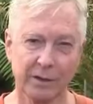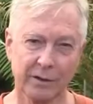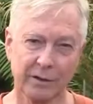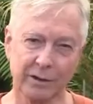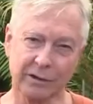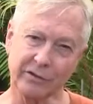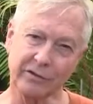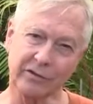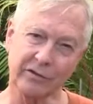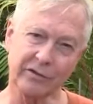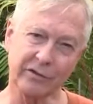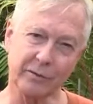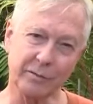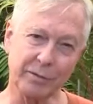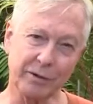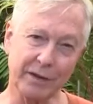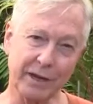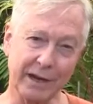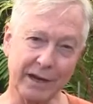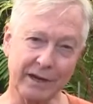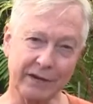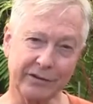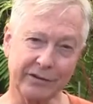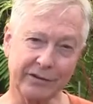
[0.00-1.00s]
This is a
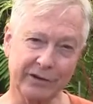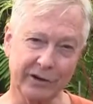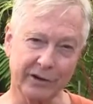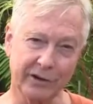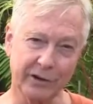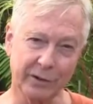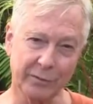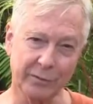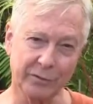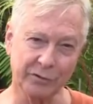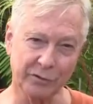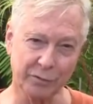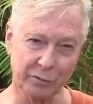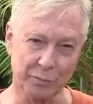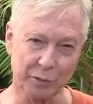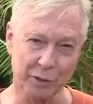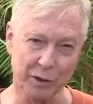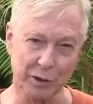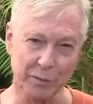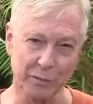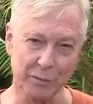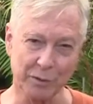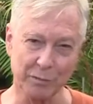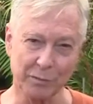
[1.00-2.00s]
Platycerium
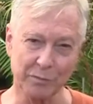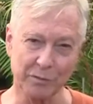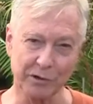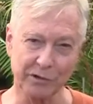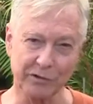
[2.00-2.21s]
superbum,